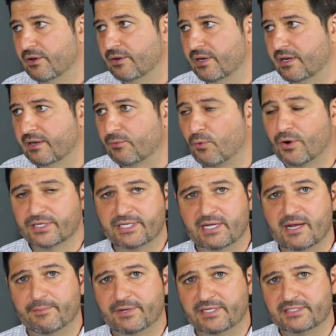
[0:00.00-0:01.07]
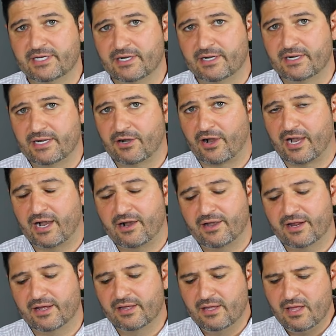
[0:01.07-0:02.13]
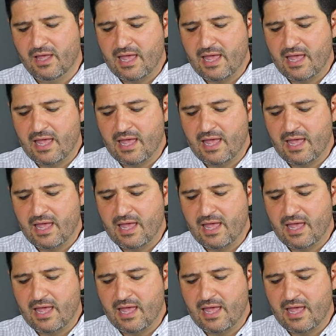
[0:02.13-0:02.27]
warranty companies here in our area.